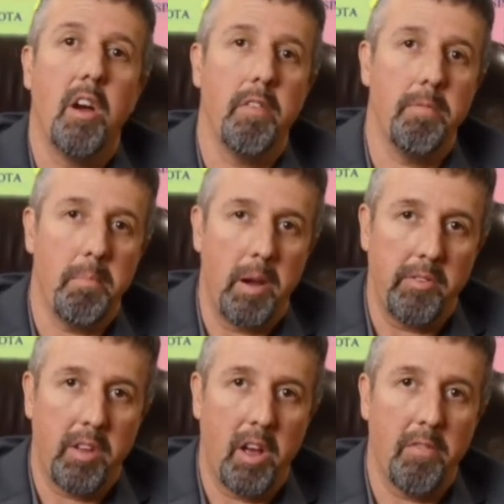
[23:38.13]
of
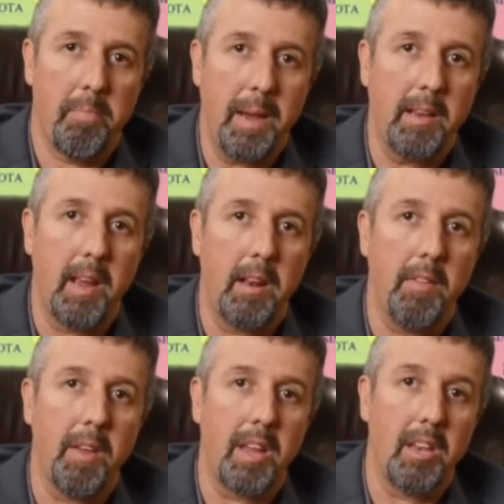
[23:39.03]
myself
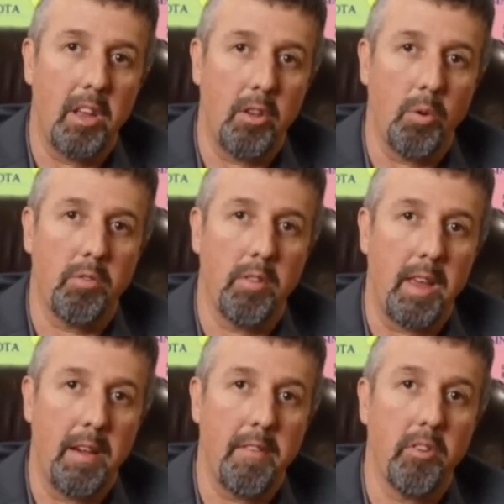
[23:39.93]
maintaining the continuance of
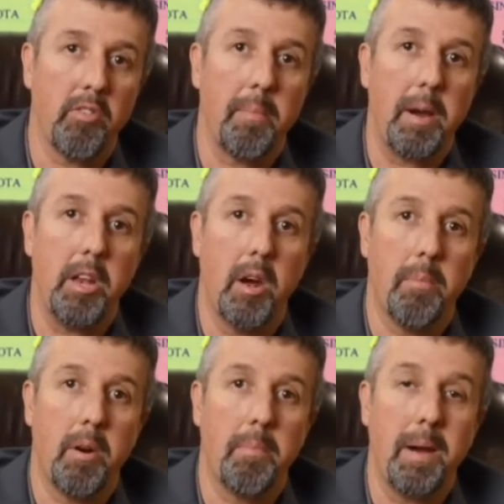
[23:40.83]
the evidence on my
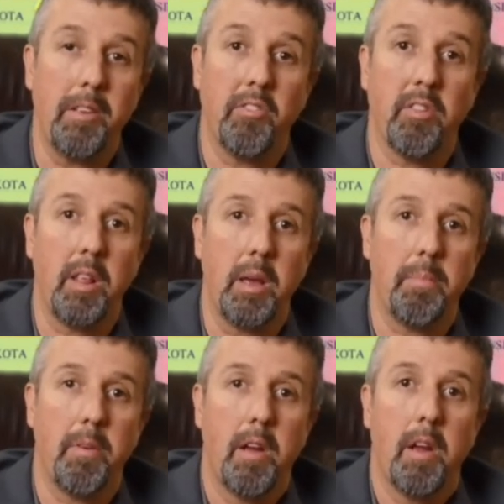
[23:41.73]
number and my
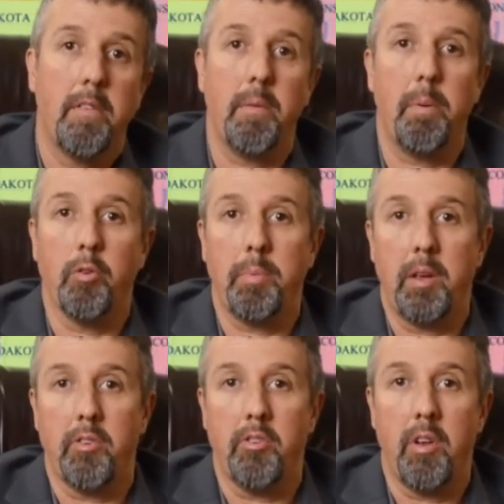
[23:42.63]
slip for
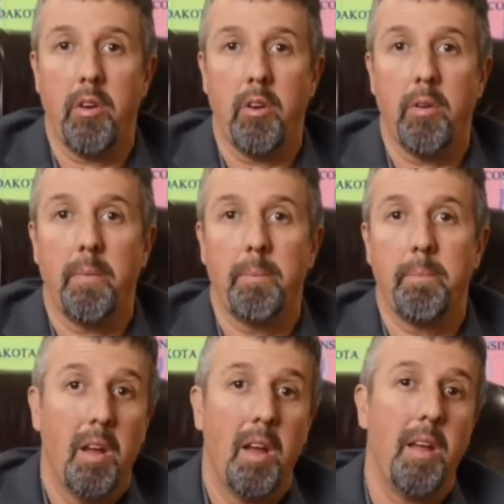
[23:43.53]
Postmaster General.
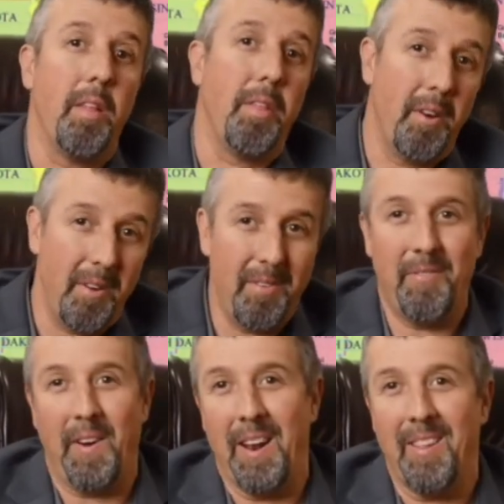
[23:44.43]
And the third and
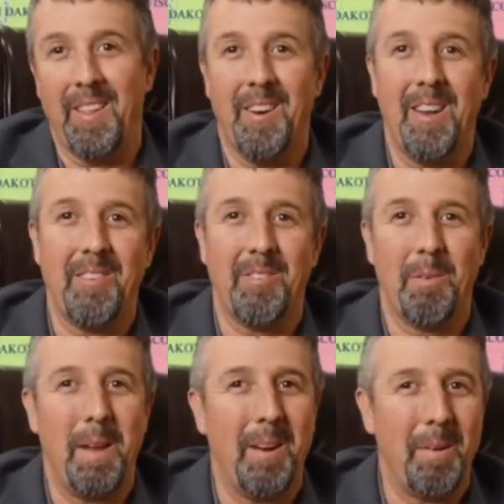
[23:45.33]
final international
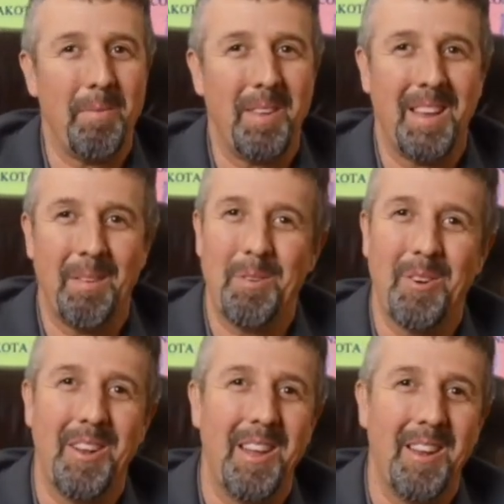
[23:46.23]
bankruptcy come to
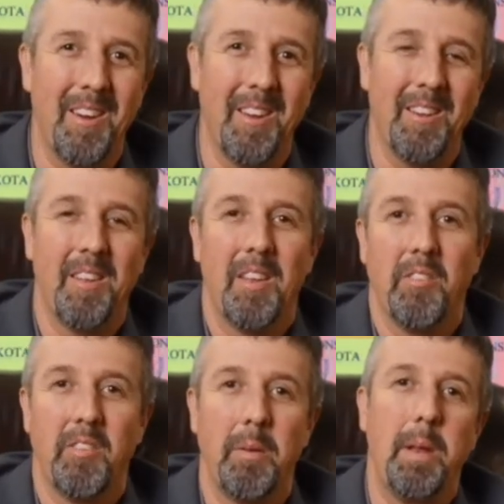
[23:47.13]
an end on
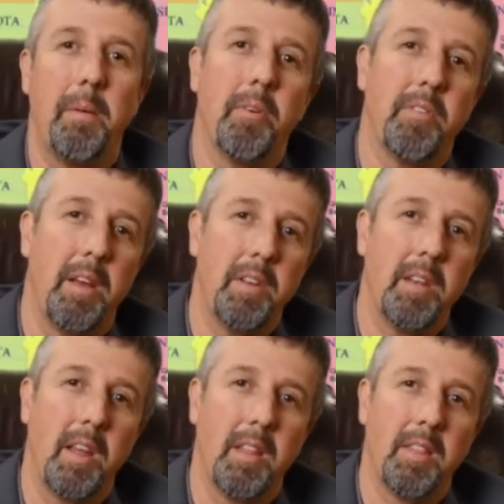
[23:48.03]
September
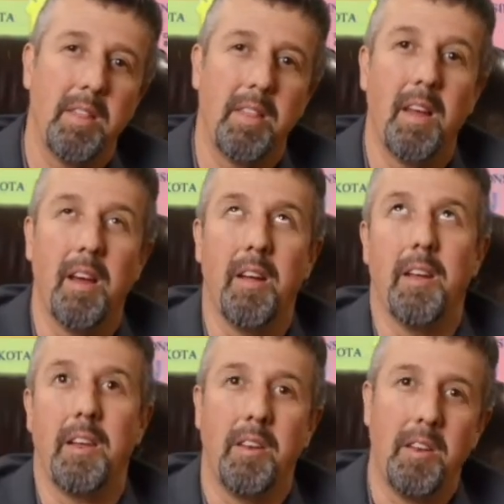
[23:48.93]
17th,
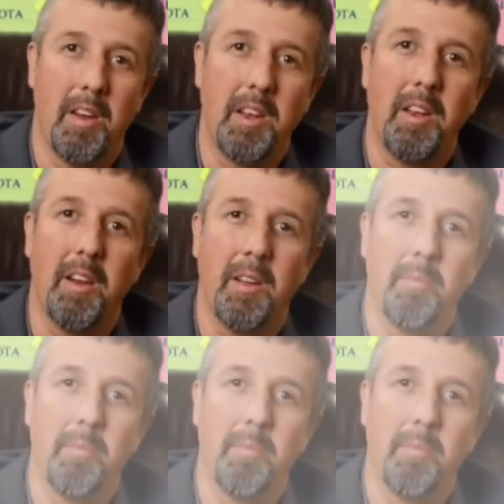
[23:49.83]
1999.